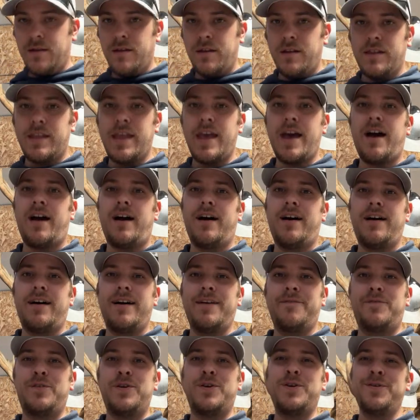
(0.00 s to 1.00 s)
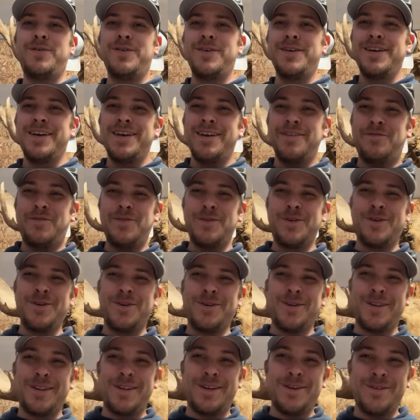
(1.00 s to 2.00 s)
yeah, if you go
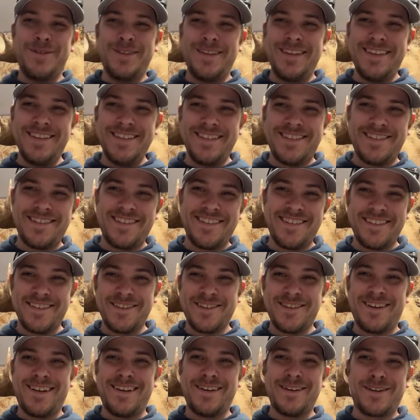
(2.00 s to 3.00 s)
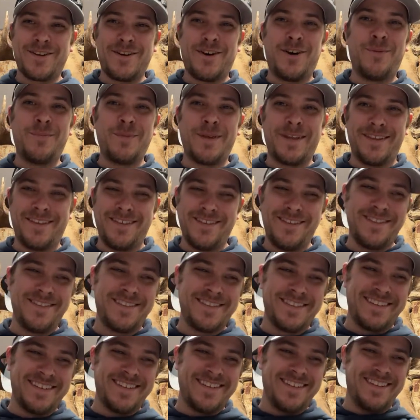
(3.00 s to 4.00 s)
to load these, call me.
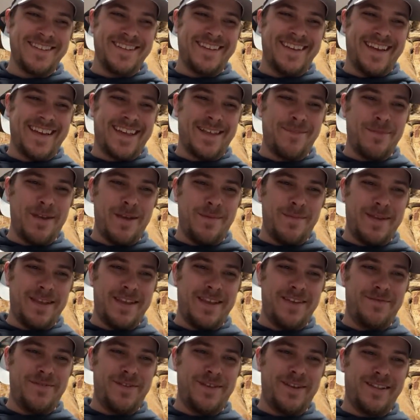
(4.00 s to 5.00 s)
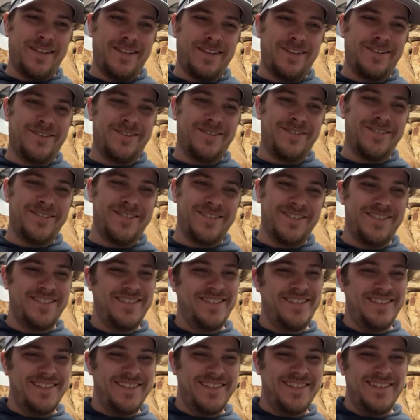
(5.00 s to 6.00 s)
I can maybe give you a little
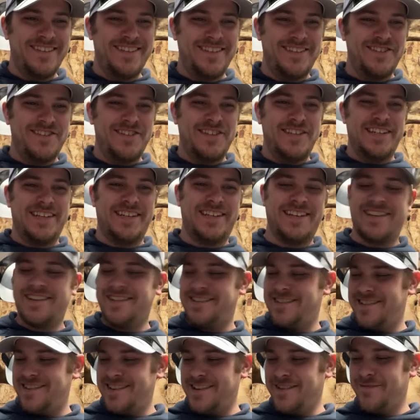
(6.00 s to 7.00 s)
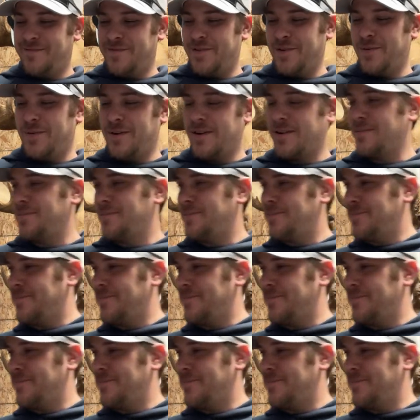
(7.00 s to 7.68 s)
info on them.